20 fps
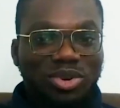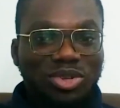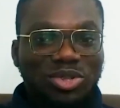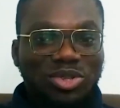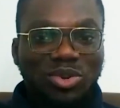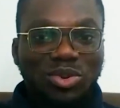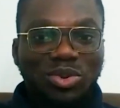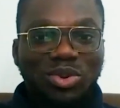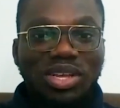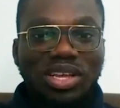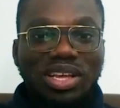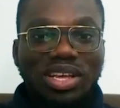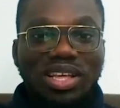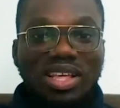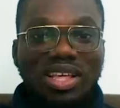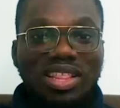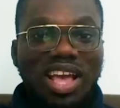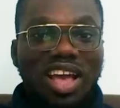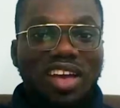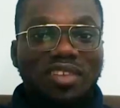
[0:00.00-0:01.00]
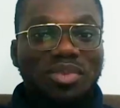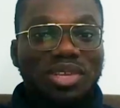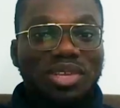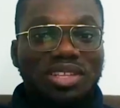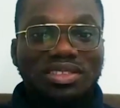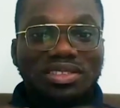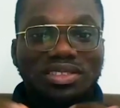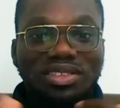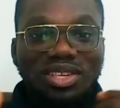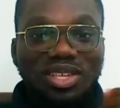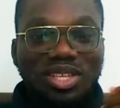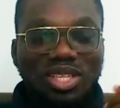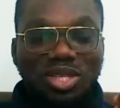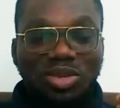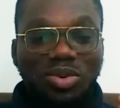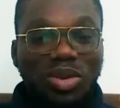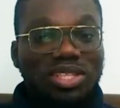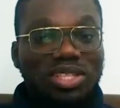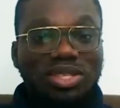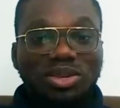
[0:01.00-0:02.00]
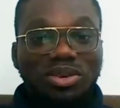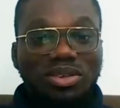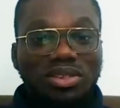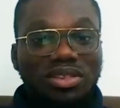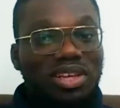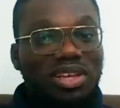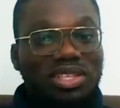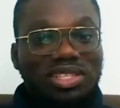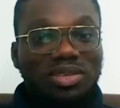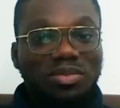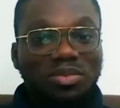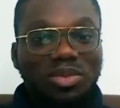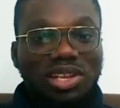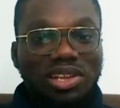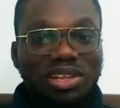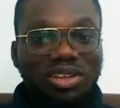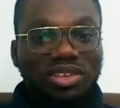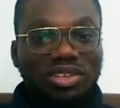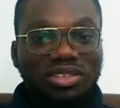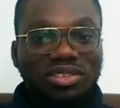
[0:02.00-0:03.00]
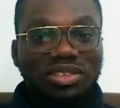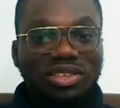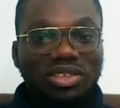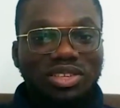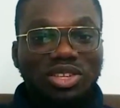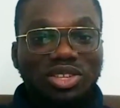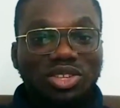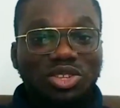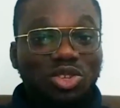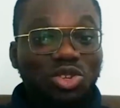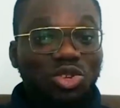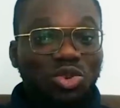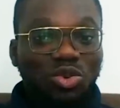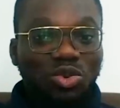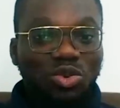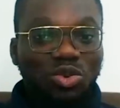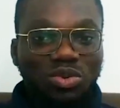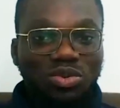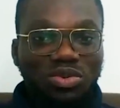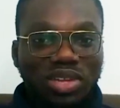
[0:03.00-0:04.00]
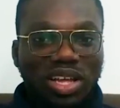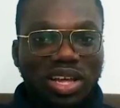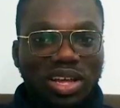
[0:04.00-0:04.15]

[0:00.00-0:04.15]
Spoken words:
So there have been 20 or 30 million new,